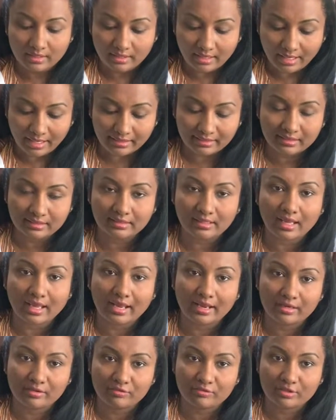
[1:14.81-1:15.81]
I can
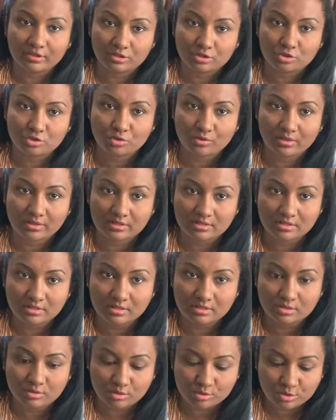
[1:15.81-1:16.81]
add fresh
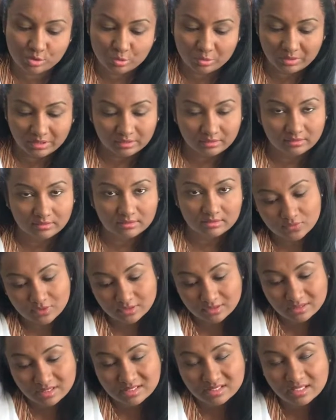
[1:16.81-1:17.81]
choices. So
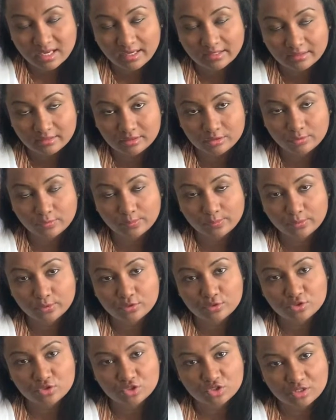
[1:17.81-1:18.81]
student decided to
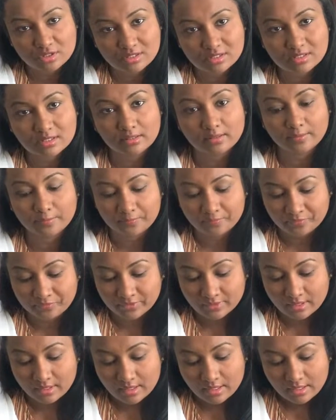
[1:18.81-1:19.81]
put just the
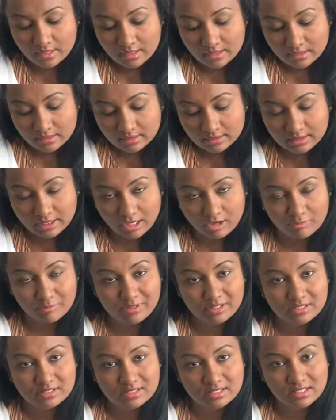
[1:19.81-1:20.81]

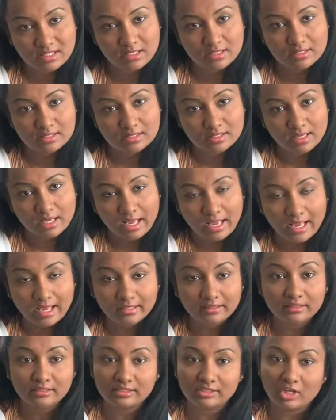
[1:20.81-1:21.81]
government seats
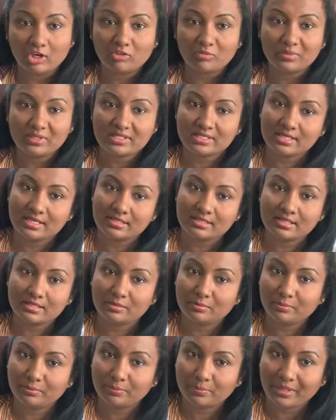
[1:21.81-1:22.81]
and the government seats
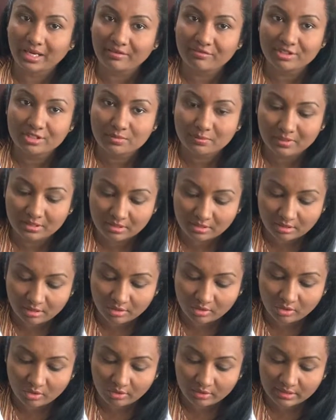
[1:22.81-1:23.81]
in private medical
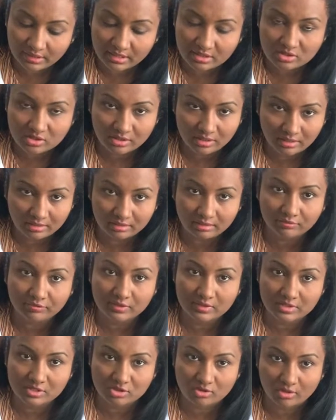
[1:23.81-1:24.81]
college in the
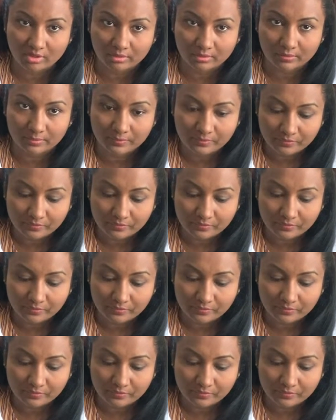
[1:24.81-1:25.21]
first round.